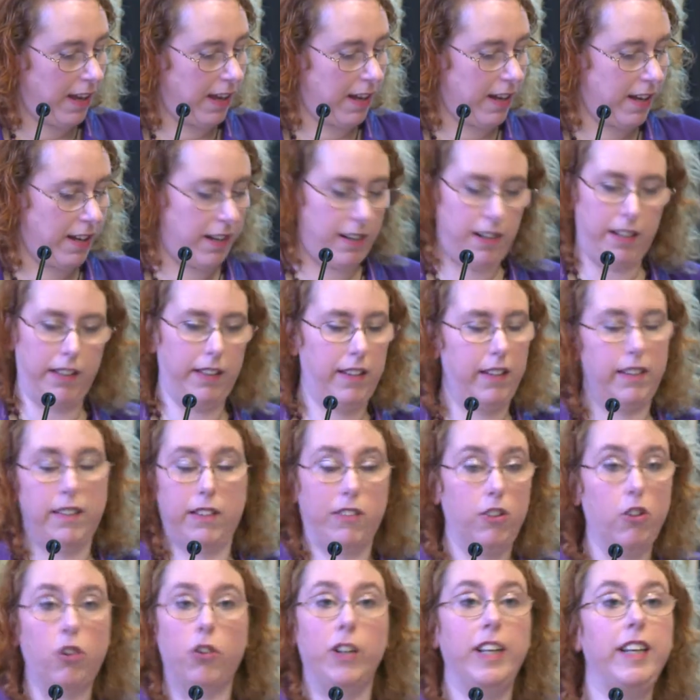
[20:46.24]

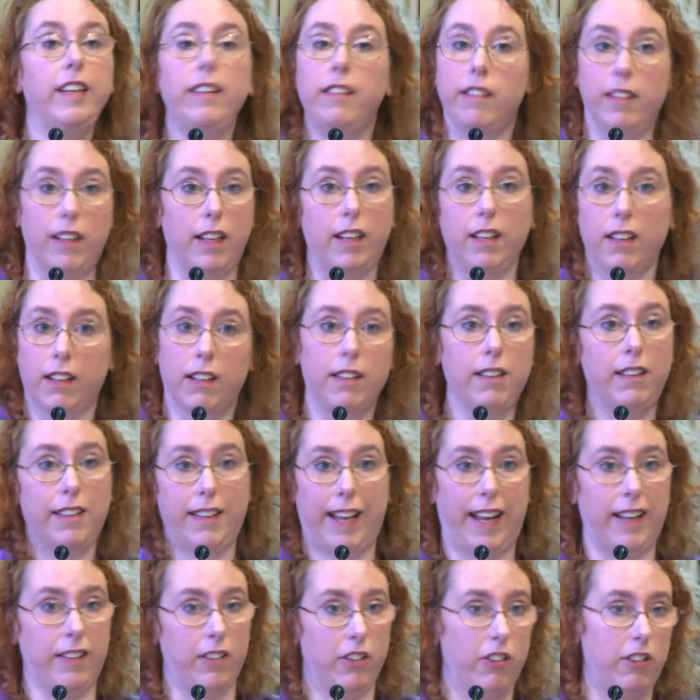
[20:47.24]
That's not easy
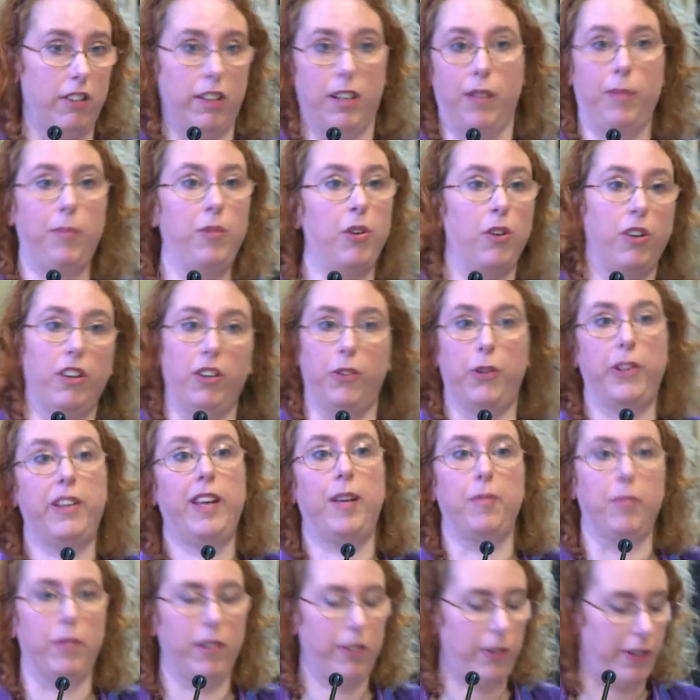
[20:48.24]
to answer, and I'm not going to
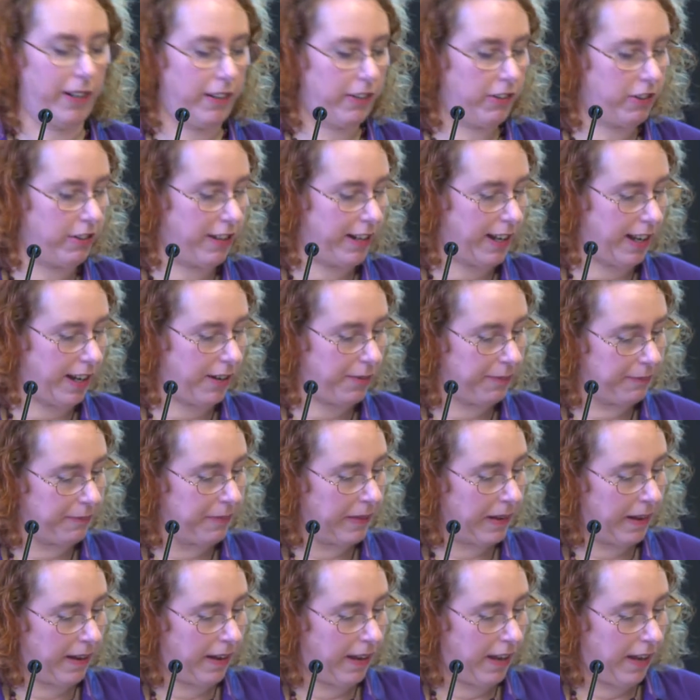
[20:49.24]
attempt to answer it
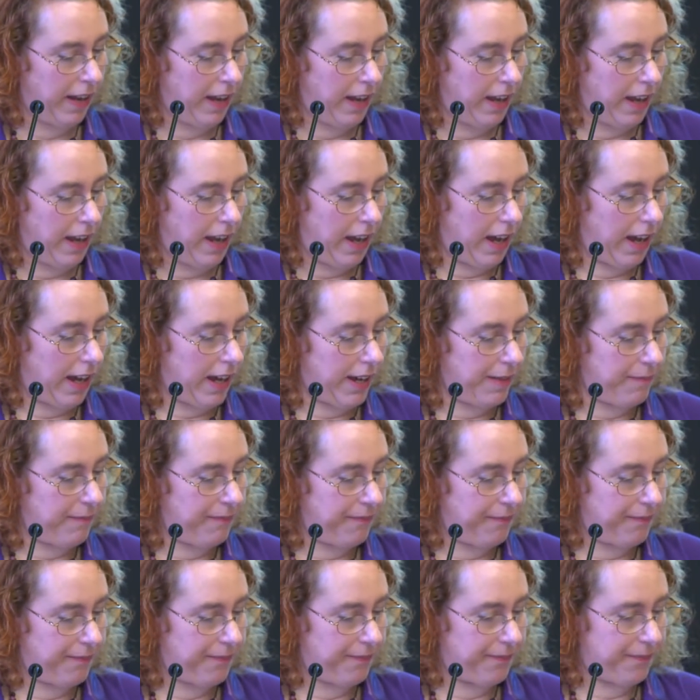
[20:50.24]

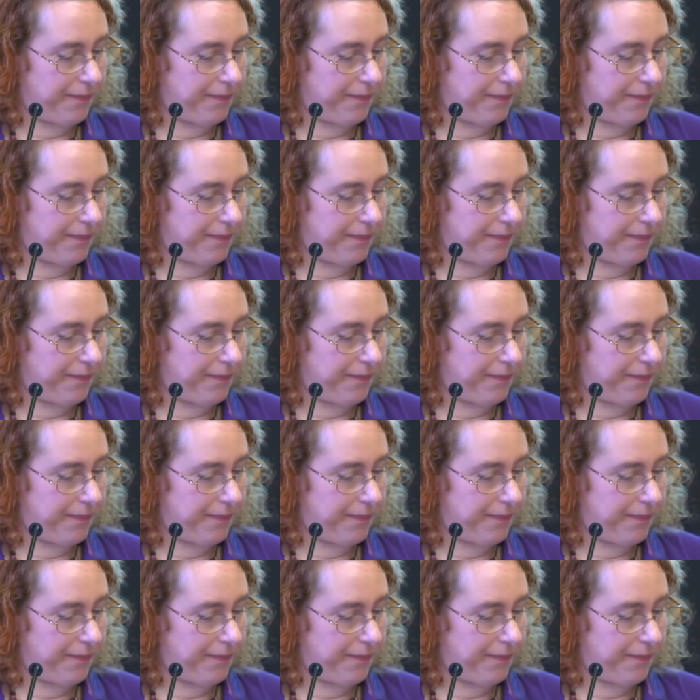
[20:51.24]
now.